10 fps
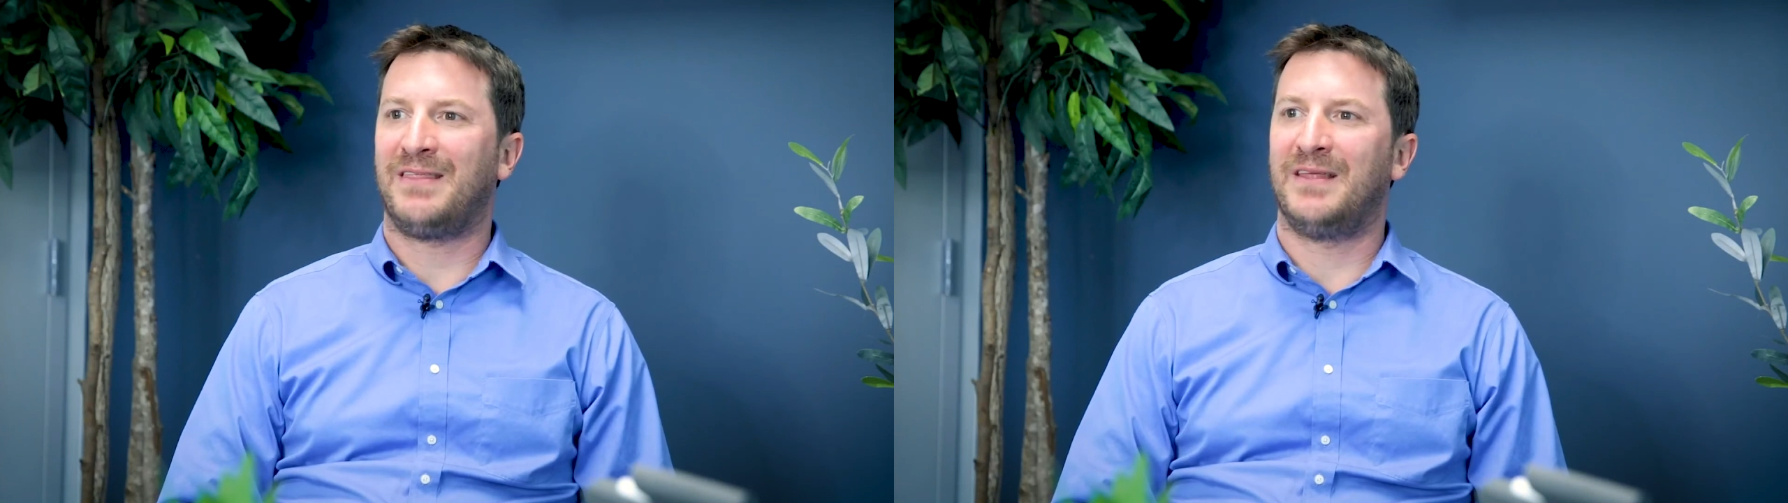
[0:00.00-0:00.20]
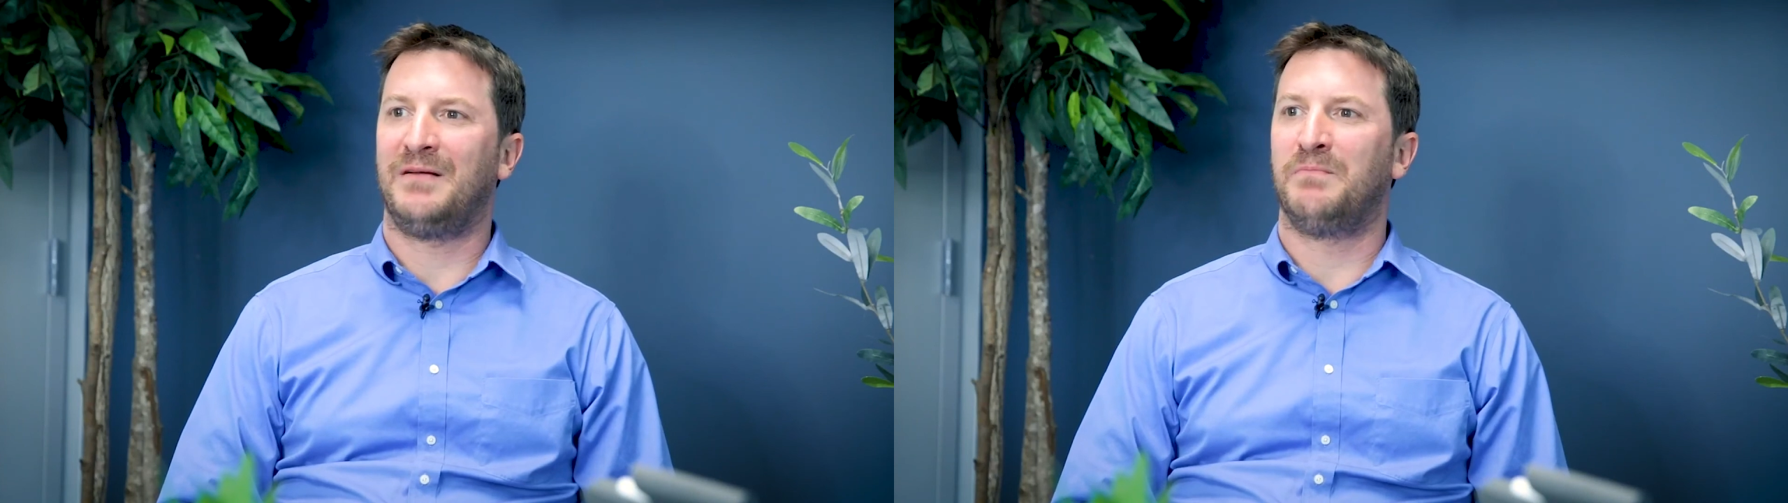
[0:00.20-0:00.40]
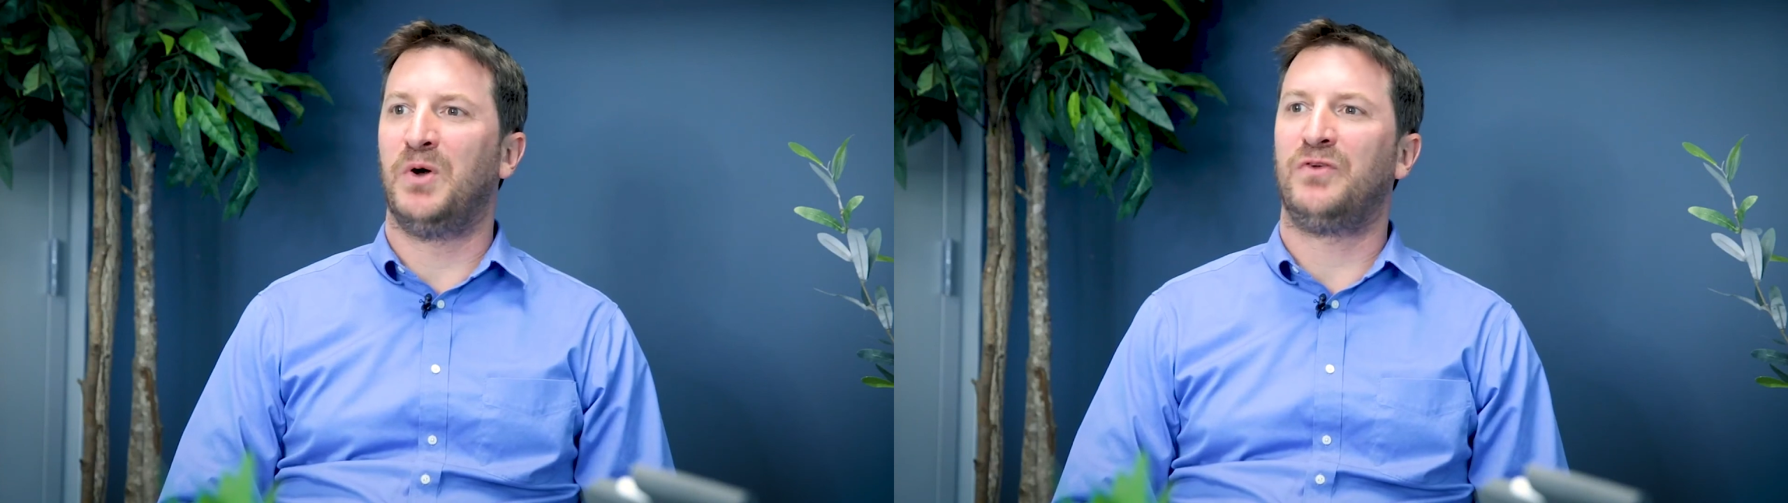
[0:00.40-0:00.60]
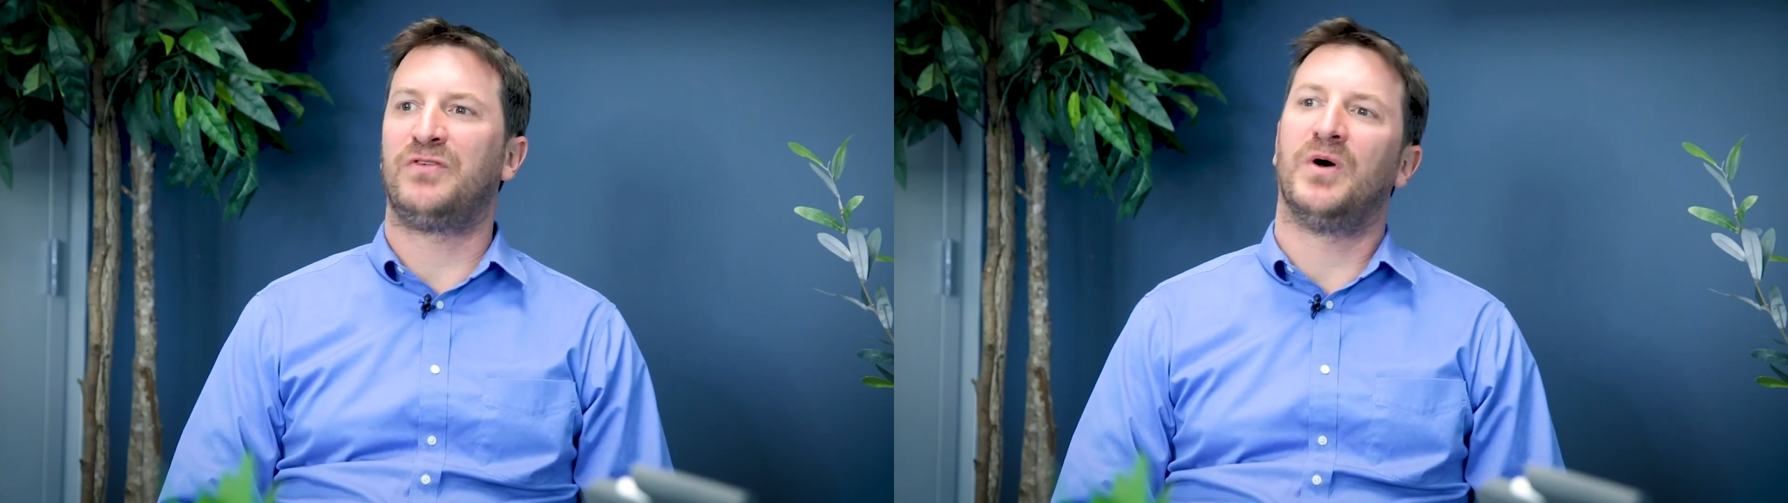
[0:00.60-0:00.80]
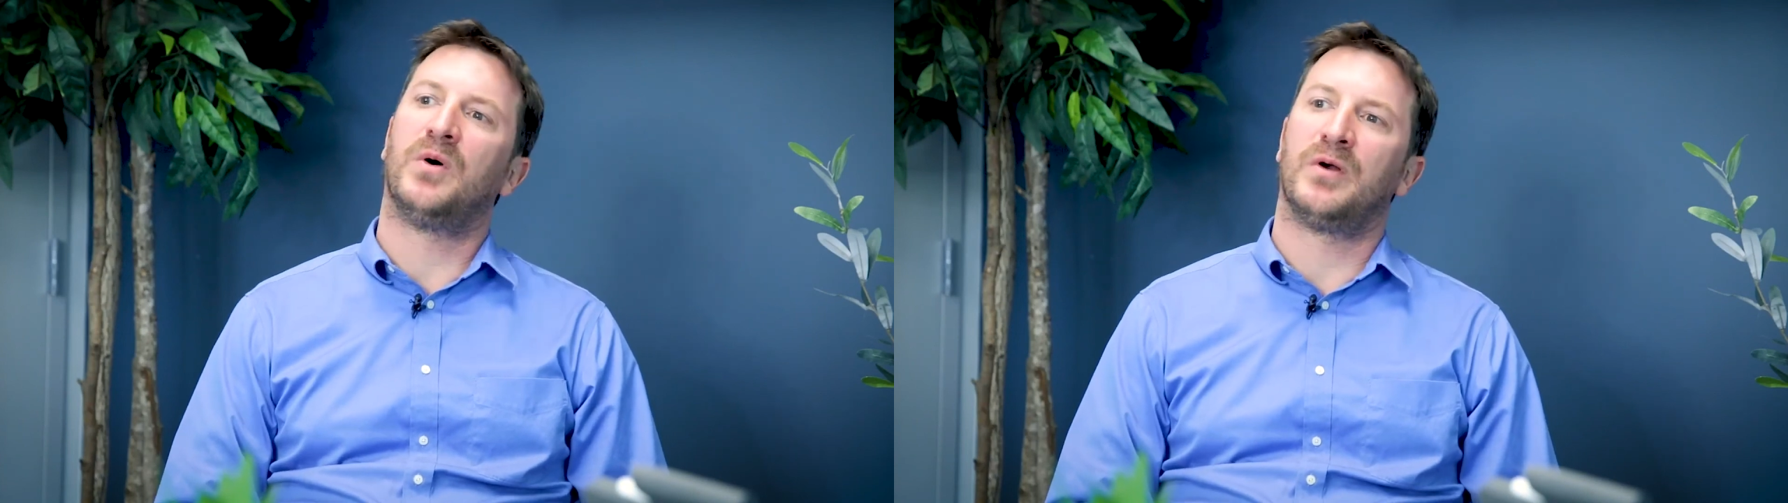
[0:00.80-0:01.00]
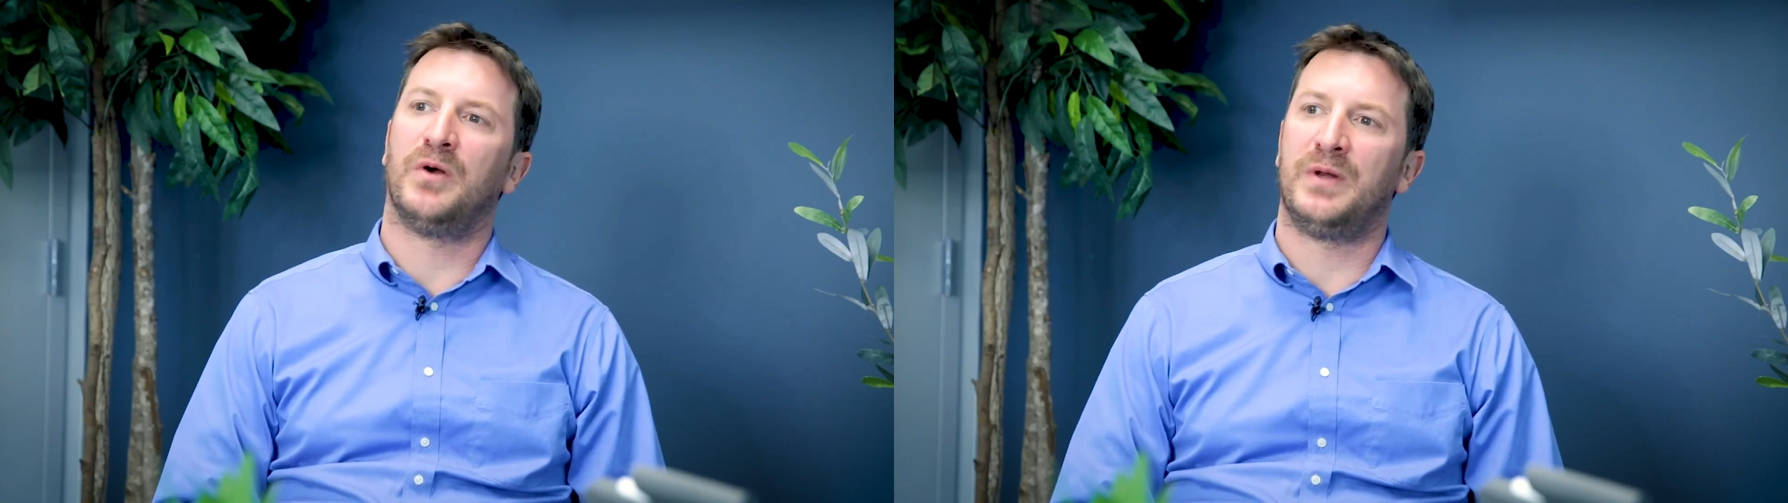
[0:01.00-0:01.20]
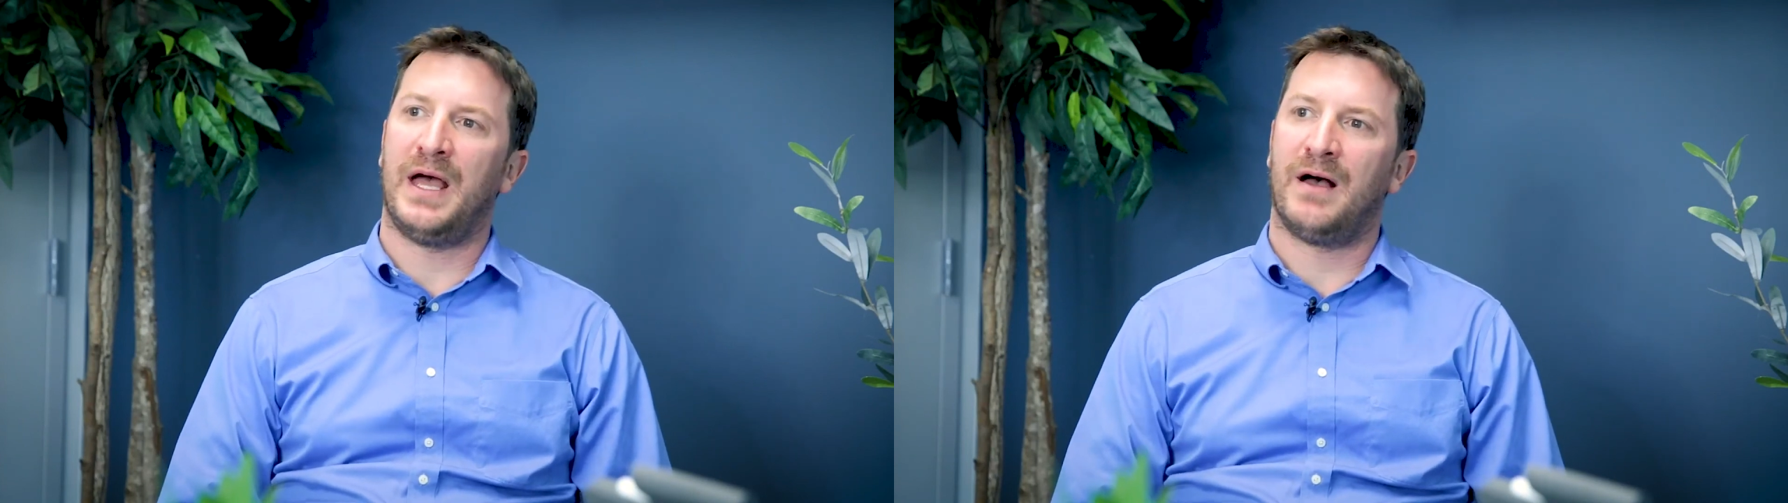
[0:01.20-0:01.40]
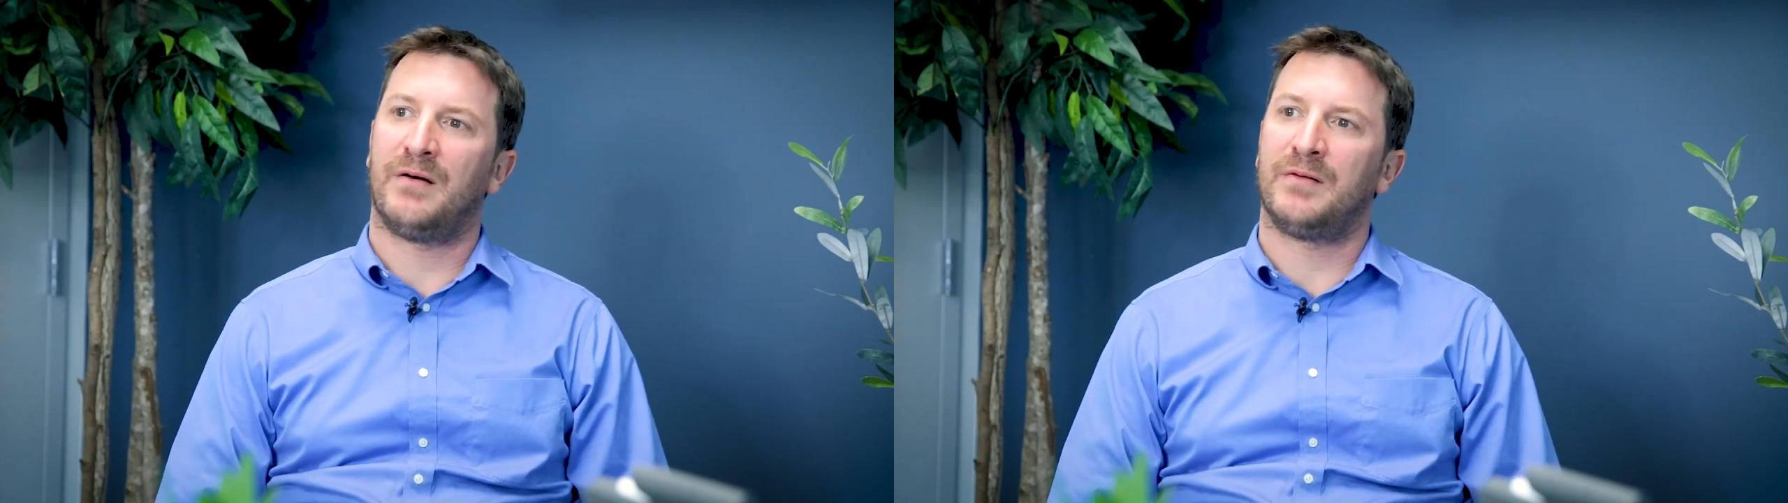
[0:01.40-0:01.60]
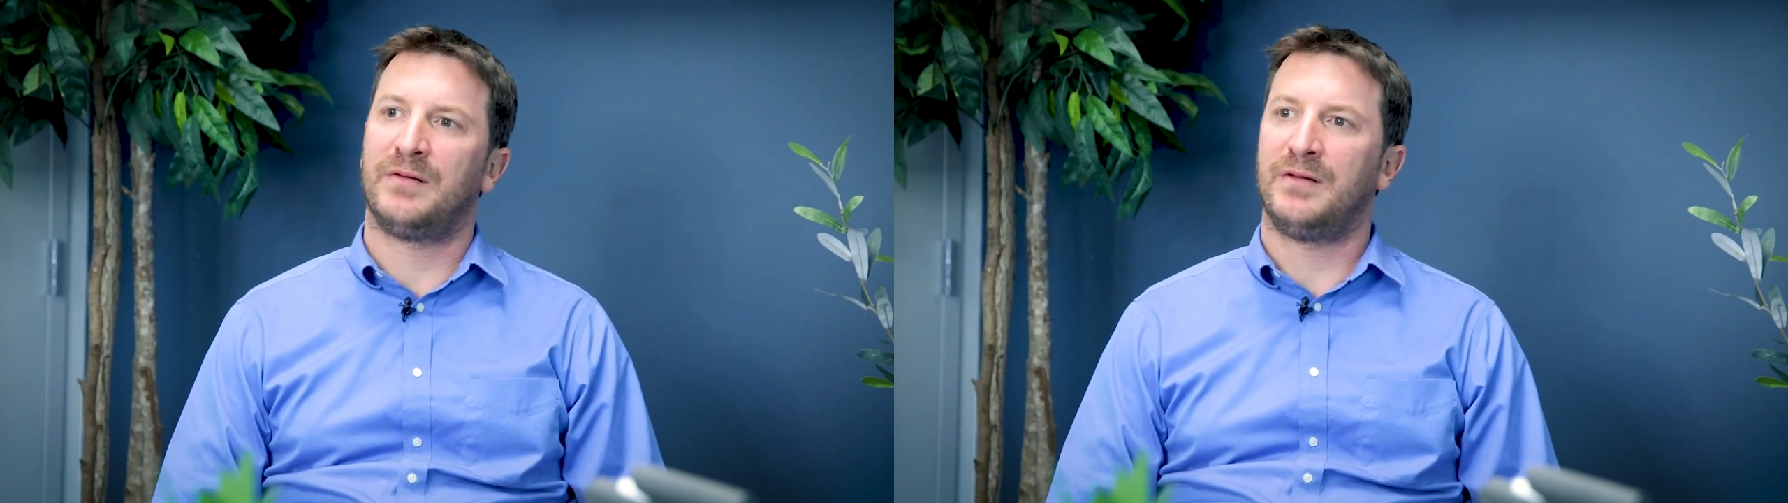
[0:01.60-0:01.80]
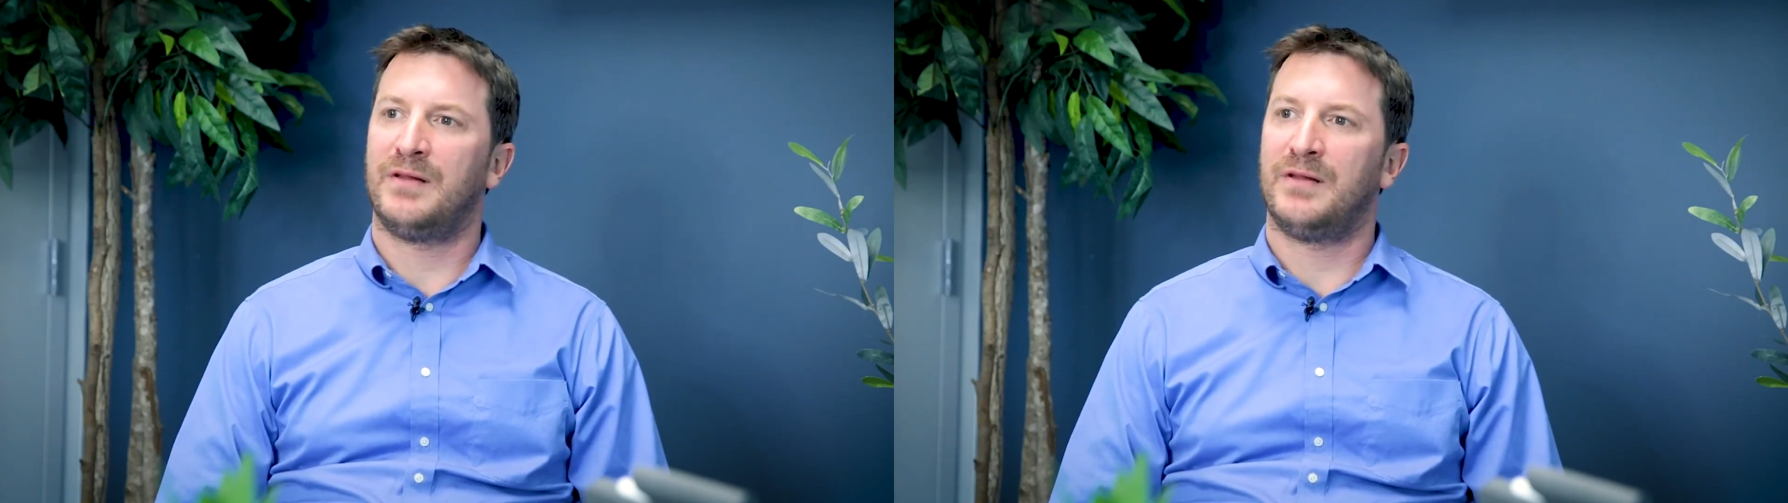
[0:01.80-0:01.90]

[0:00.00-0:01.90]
that most don't go down.